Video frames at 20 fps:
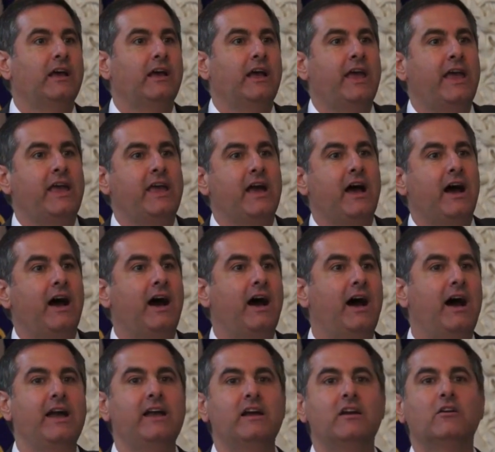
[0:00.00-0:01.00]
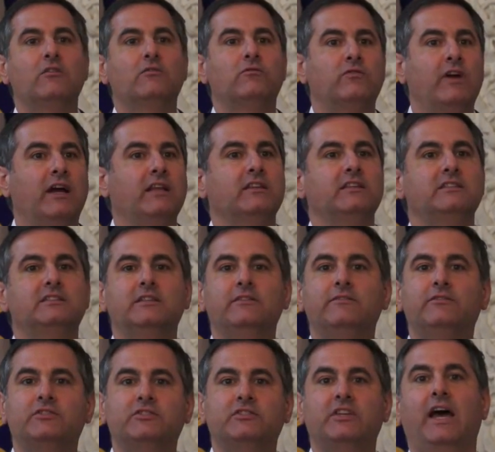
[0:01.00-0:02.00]
a higher
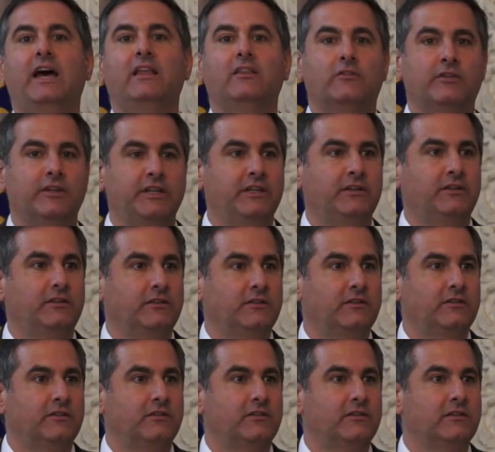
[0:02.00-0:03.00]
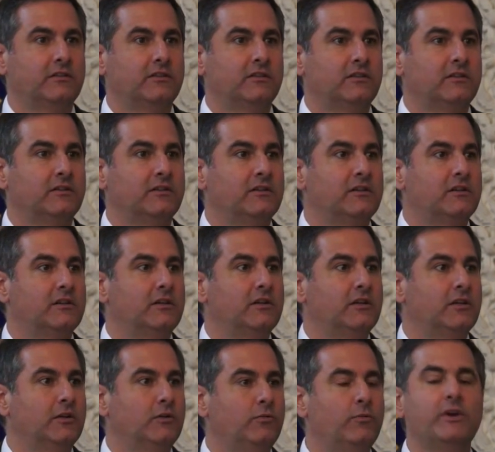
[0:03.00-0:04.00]
relative salary
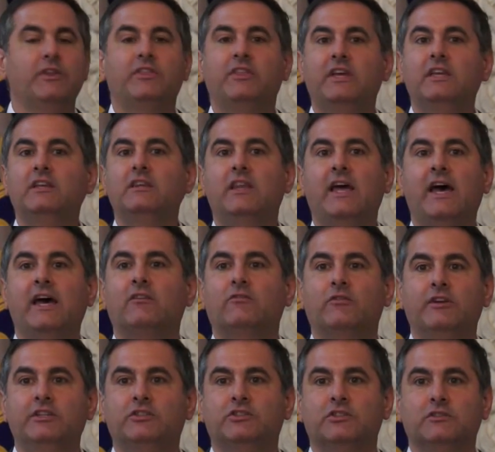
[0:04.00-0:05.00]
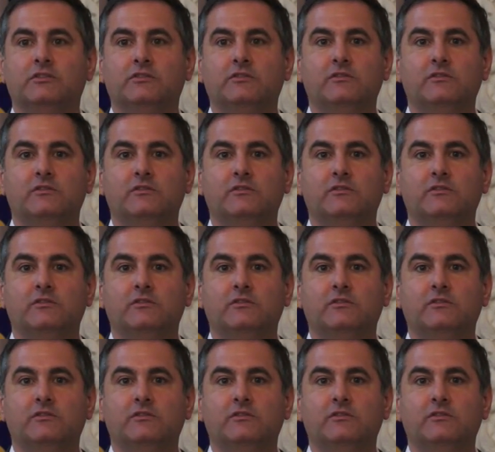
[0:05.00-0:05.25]
within that region.